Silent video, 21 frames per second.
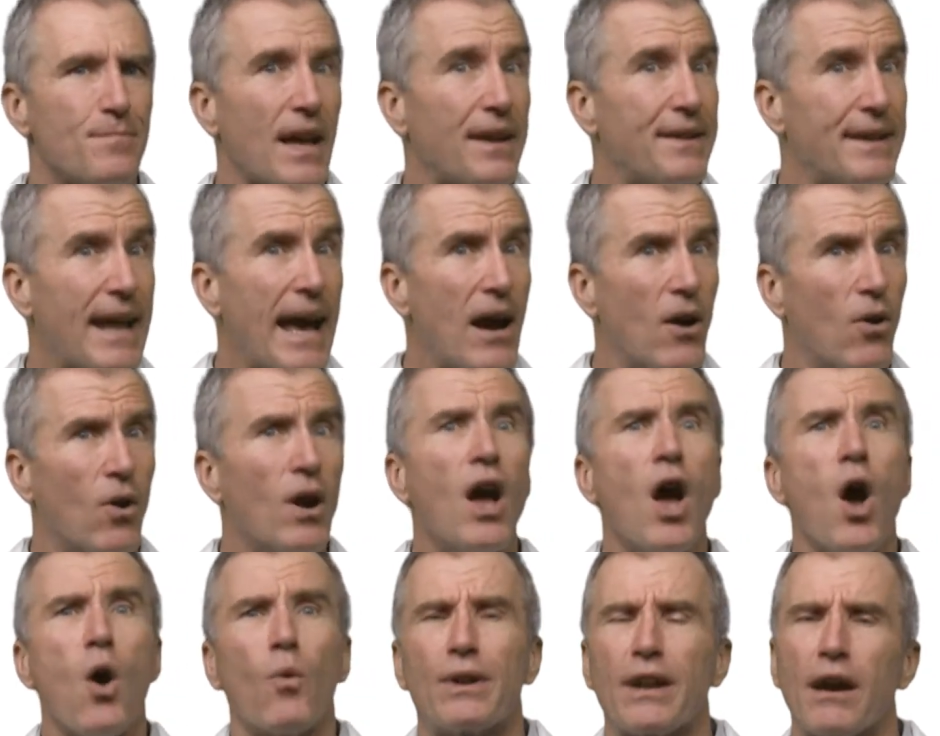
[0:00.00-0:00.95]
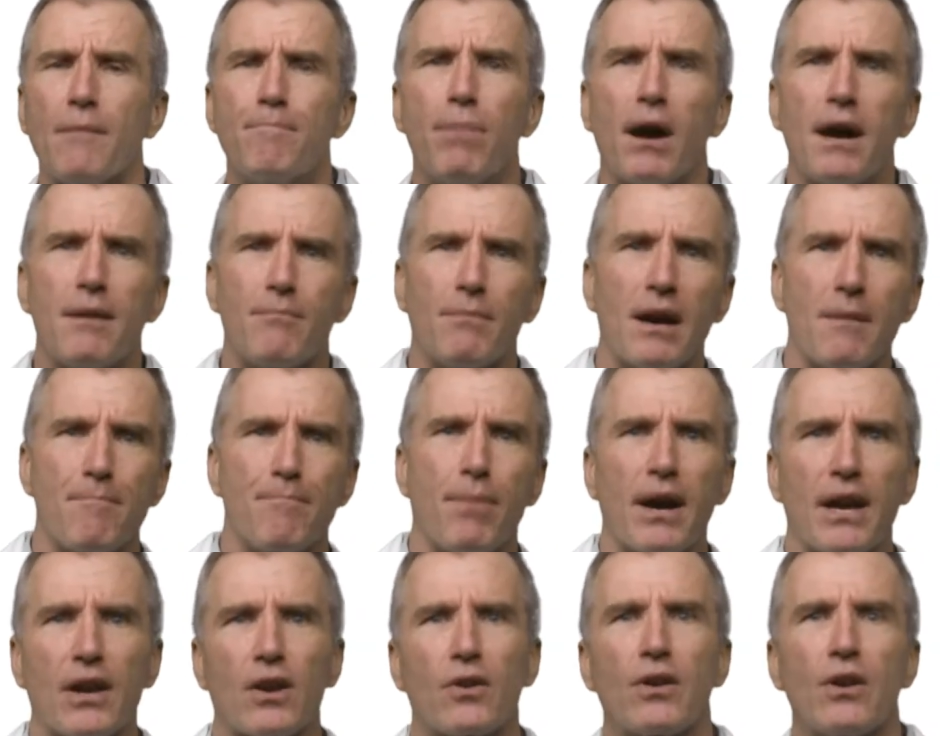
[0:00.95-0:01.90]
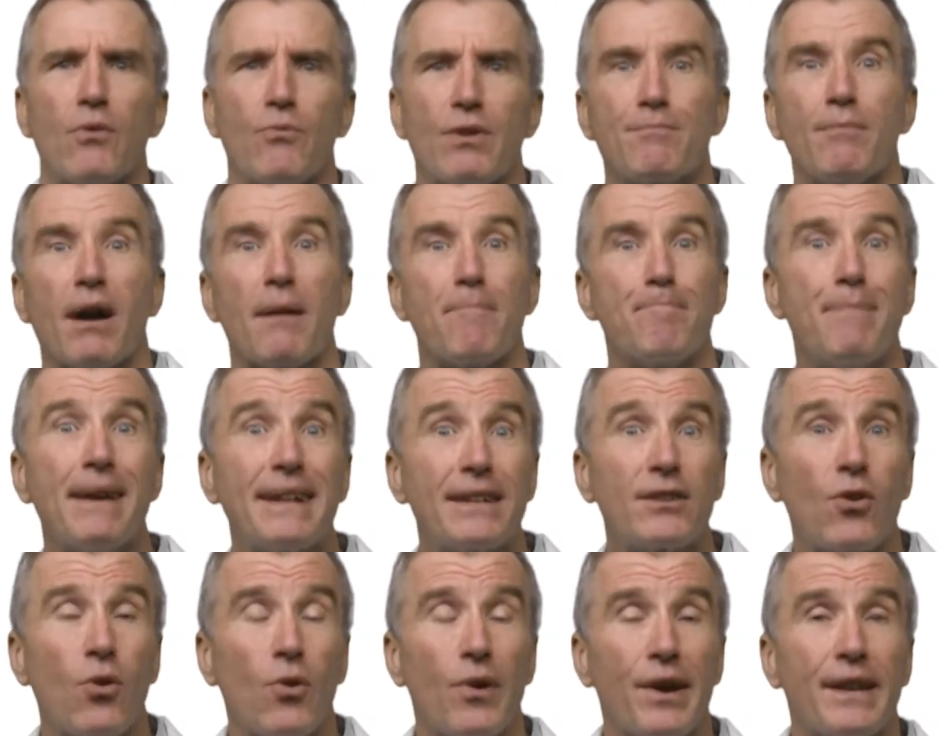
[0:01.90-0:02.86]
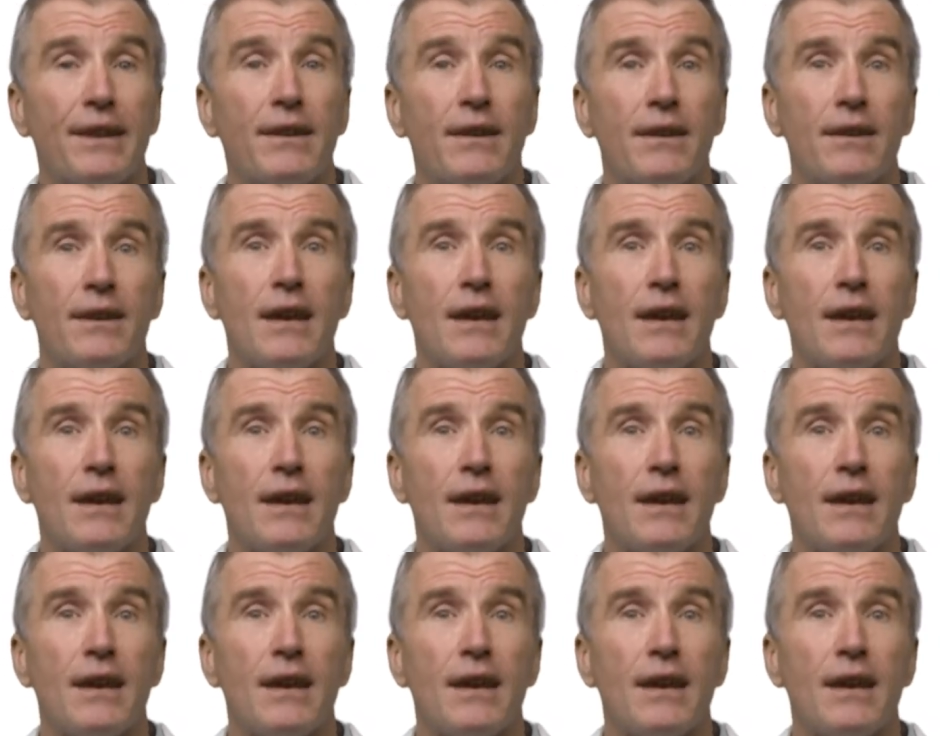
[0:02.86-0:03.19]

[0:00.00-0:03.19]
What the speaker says: Now, when I buy my bike with my Bitcoin